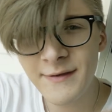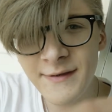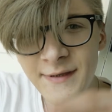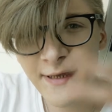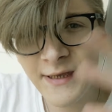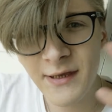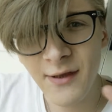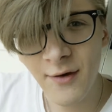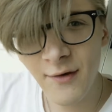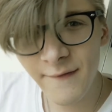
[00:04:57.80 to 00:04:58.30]

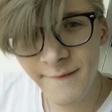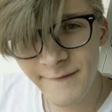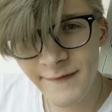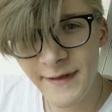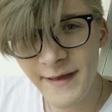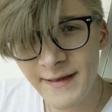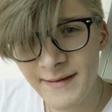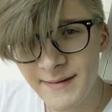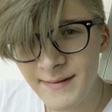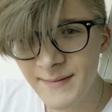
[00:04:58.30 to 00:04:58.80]
the
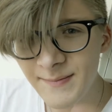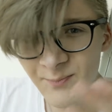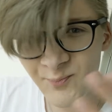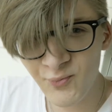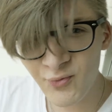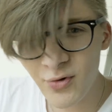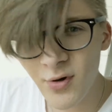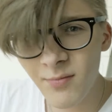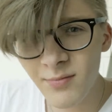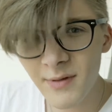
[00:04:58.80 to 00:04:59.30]
conflict is
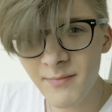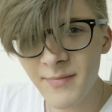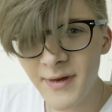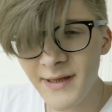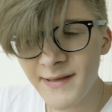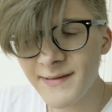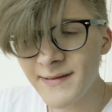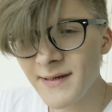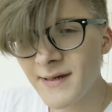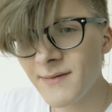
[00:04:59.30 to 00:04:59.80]

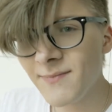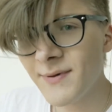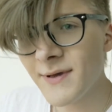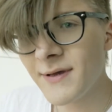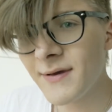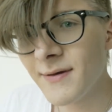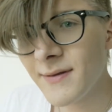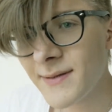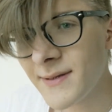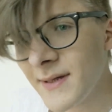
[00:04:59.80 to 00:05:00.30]
problematic
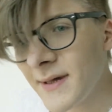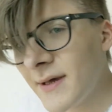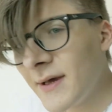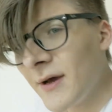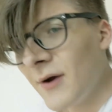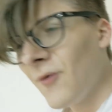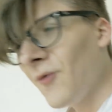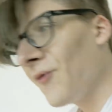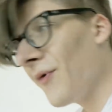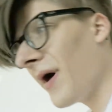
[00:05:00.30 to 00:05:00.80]
because,
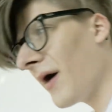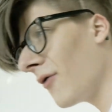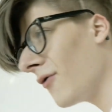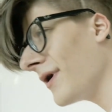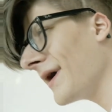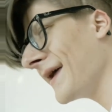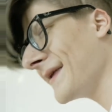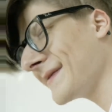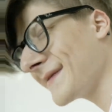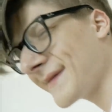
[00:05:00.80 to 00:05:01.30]
well,
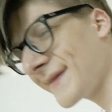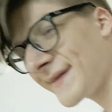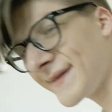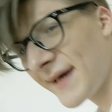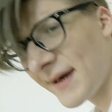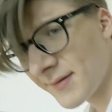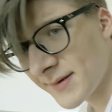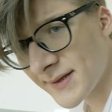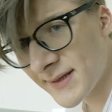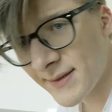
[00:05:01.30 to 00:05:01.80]
it
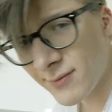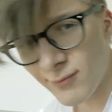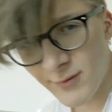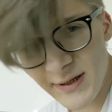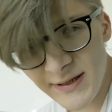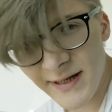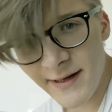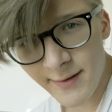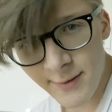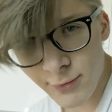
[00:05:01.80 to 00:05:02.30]
sounds
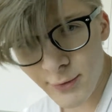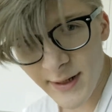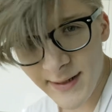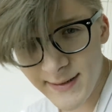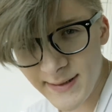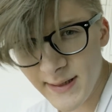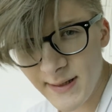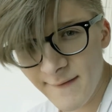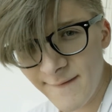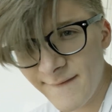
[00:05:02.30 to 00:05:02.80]
really
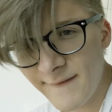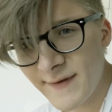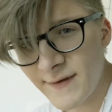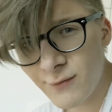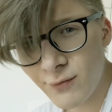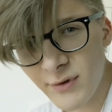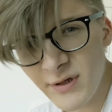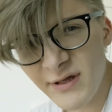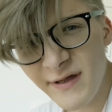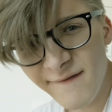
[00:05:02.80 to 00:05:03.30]
aggressive
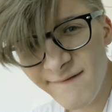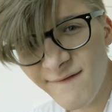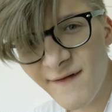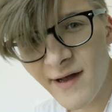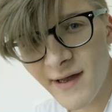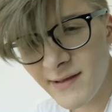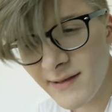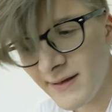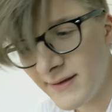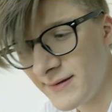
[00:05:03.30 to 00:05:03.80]
and really
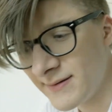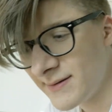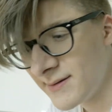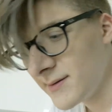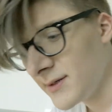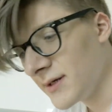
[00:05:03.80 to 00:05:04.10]
violent.